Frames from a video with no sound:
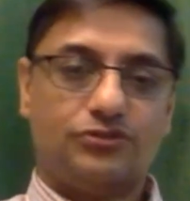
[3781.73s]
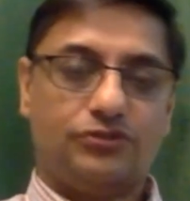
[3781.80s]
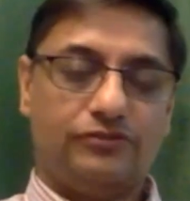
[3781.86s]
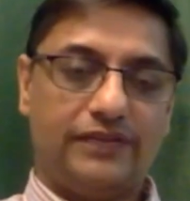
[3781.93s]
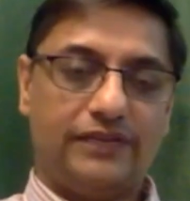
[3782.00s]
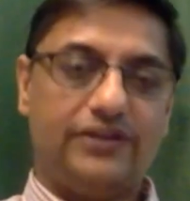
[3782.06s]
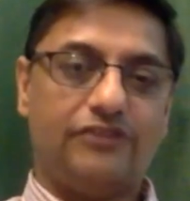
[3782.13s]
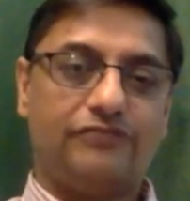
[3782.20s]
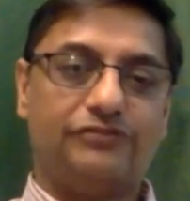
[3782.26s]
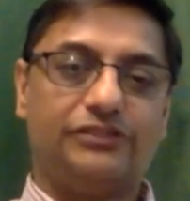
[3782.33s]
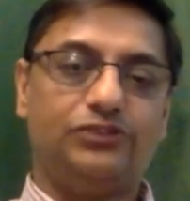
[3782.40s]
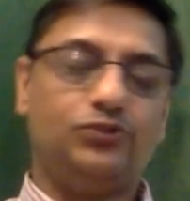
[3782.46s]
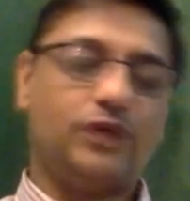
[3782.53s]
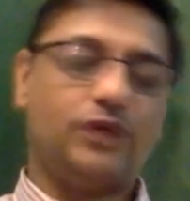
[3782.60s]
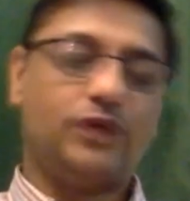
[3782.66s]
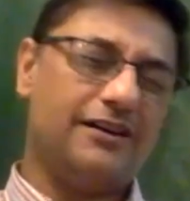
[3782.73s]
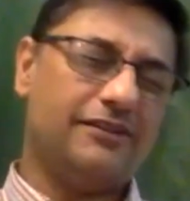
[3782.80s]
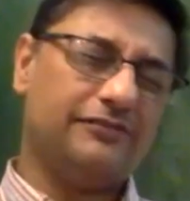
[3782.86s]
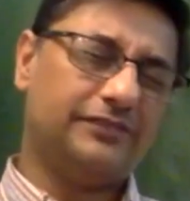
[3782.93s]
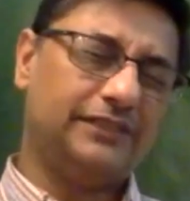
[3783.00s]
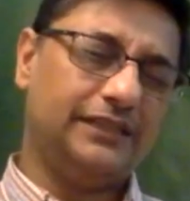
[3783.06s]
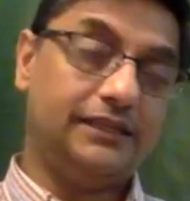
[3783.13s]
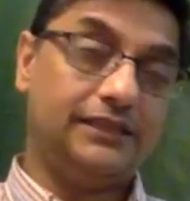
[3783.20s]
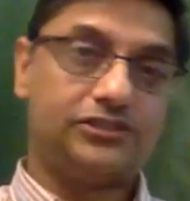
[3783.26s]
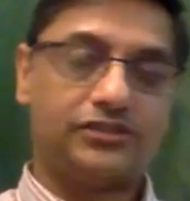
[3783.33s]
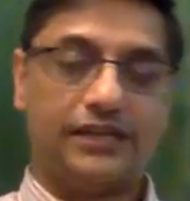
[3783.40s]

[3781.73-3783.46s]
so, very often you have the Sri